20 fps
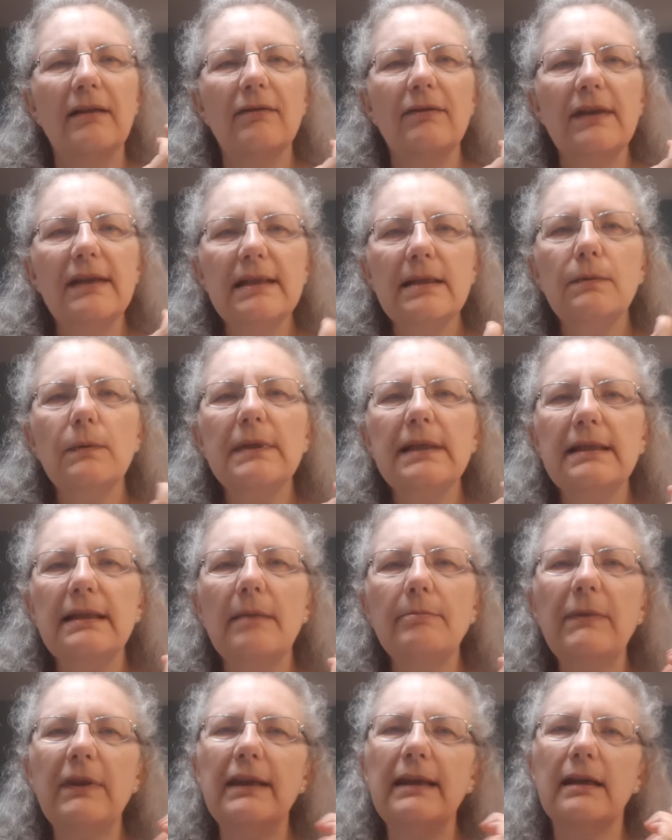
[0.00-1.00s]
this was
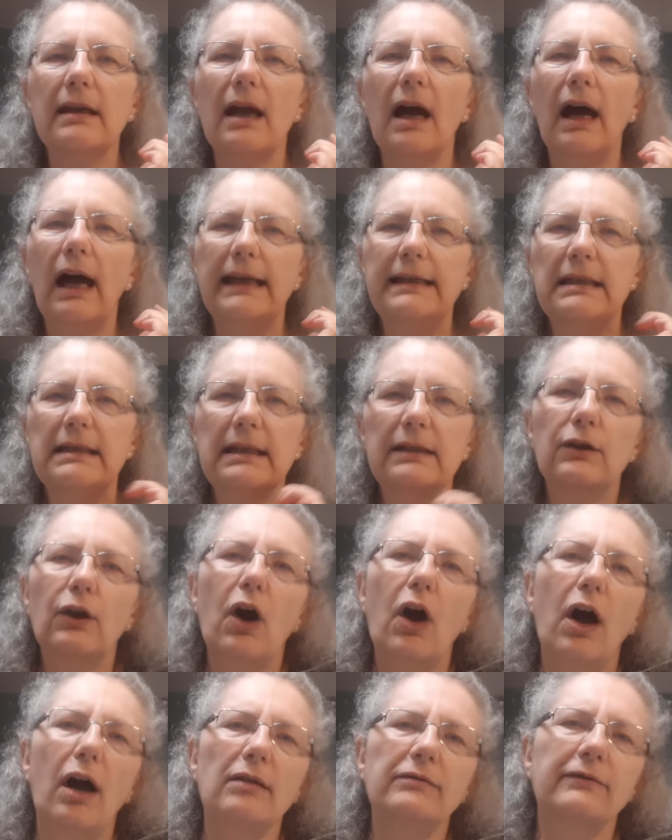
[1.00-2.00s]
something I did
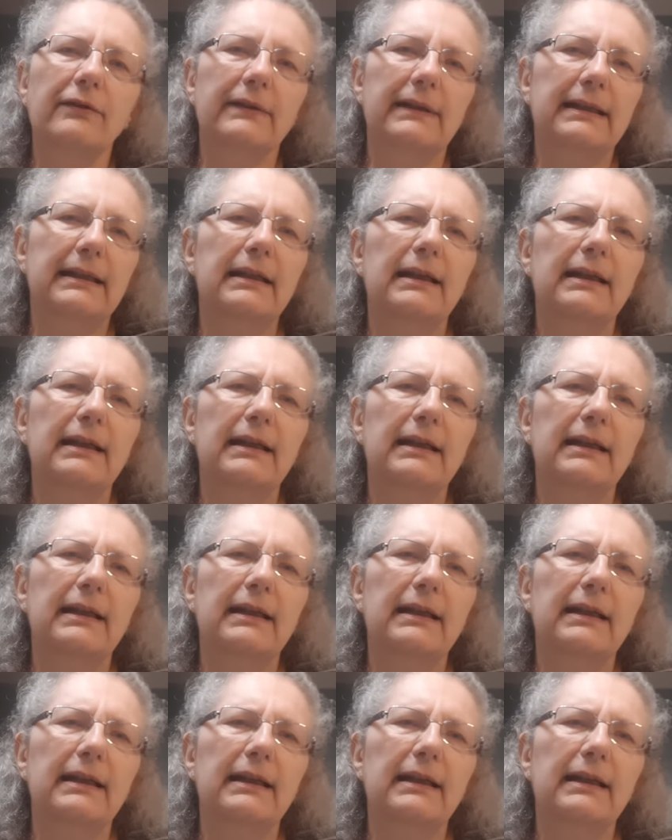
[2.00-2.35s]
often,